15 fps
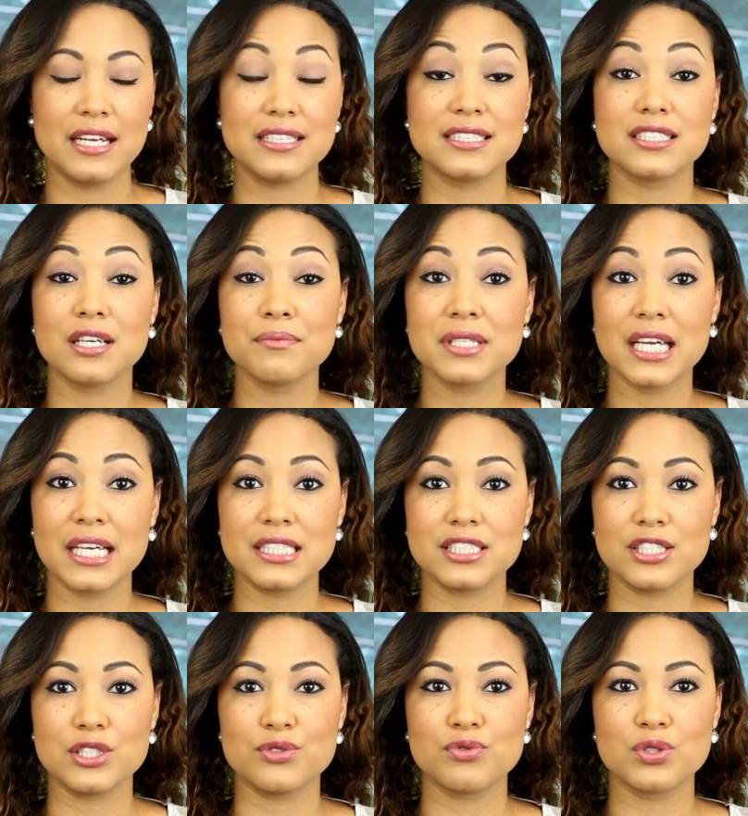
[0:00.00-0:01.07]
and in some
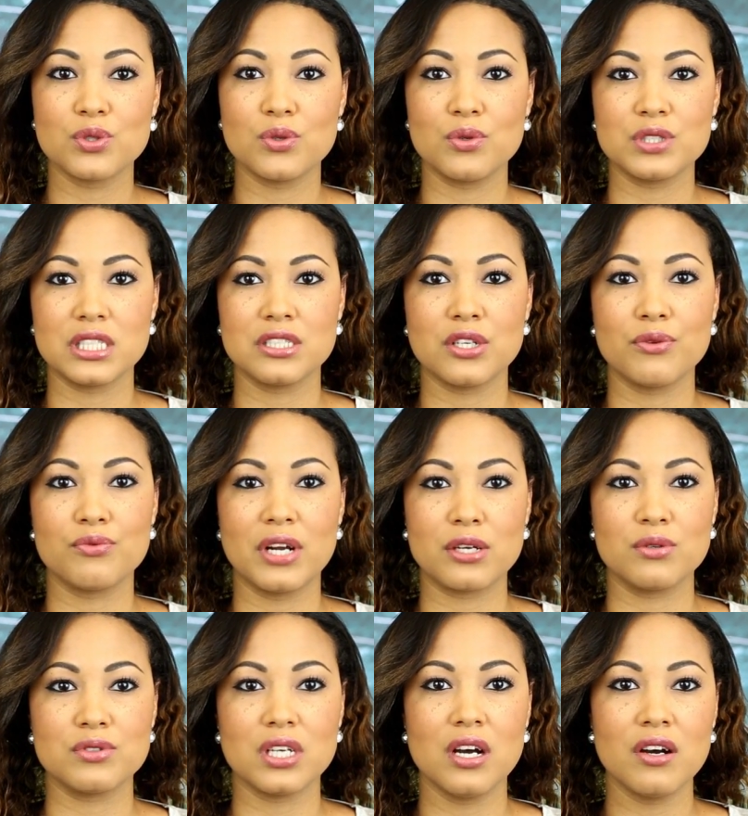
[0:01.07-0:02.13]
cases recorded
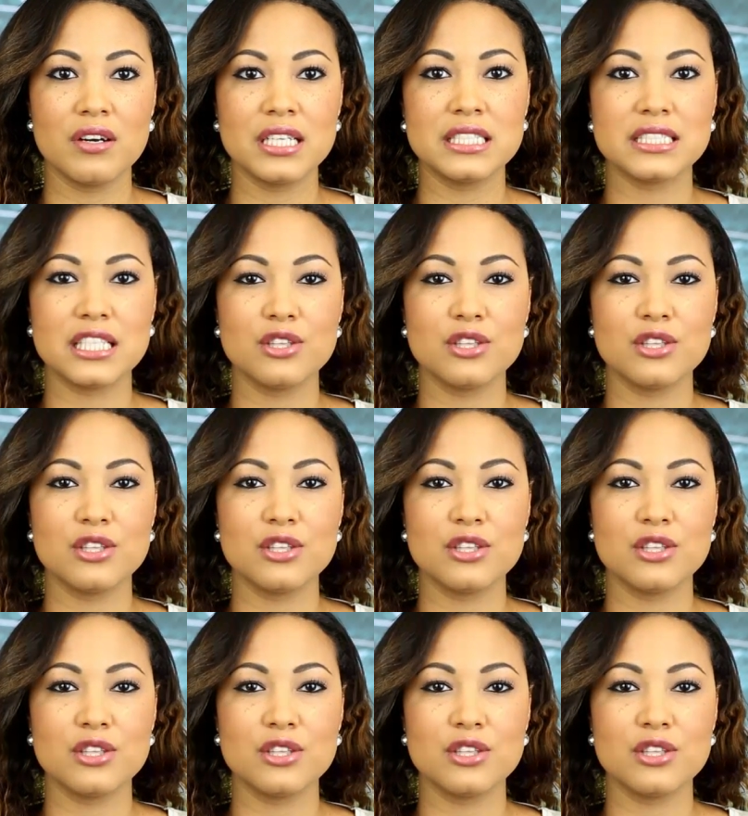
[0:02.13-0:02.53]
record highs